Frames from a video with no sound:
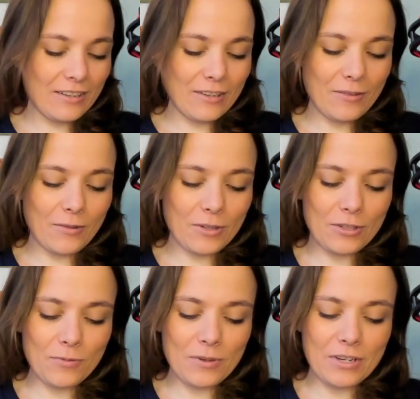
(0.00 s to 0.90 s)
What
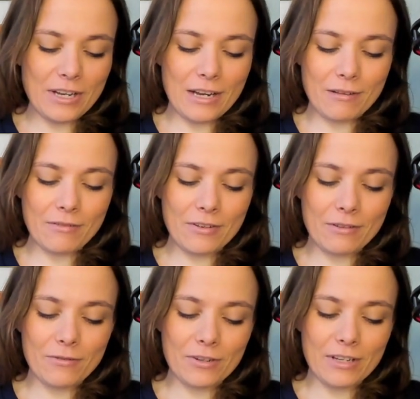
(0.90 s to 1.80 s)
do we have
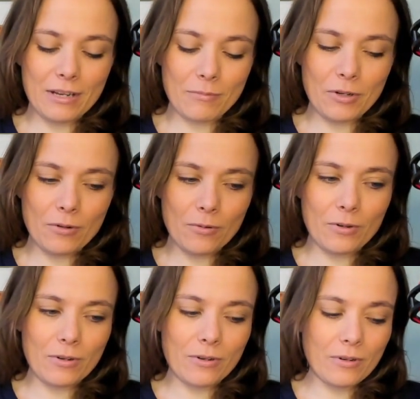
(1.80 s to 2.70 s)
here for the
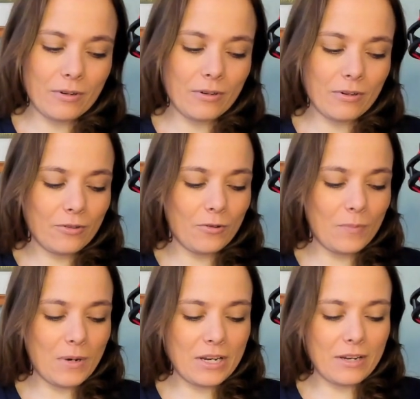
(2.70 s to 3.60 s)
Capricorn? Too
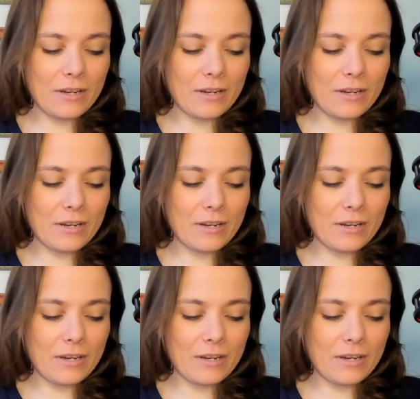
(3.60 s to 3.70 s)
many.